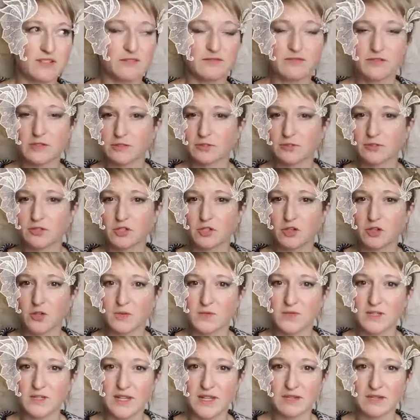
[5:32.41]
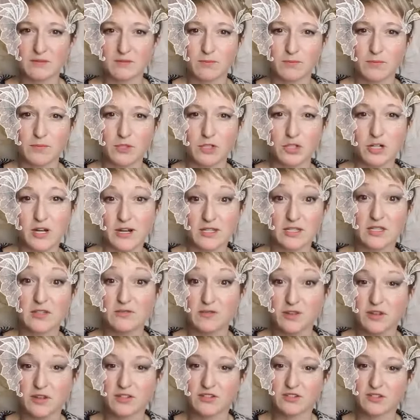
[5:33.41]
difficult jobs and
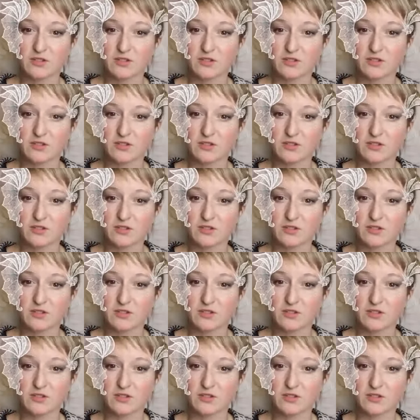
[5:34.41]
transfer.